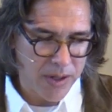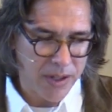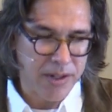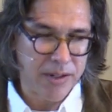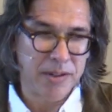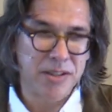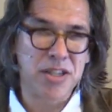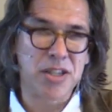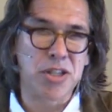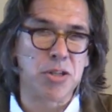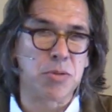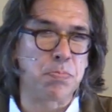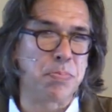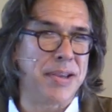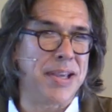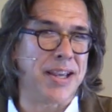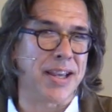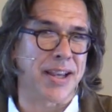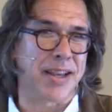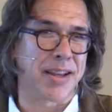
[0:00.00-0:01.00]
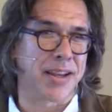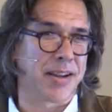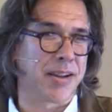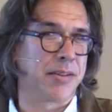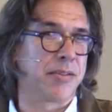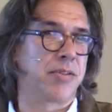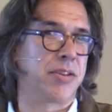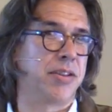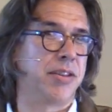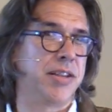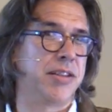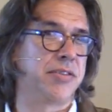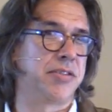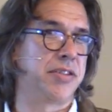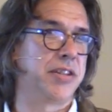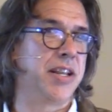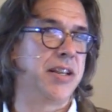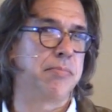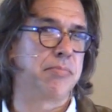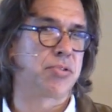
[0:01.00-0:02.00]
speak to these
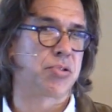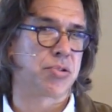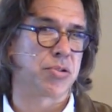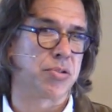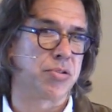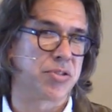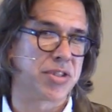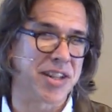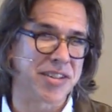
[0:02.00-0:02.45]
deep truths?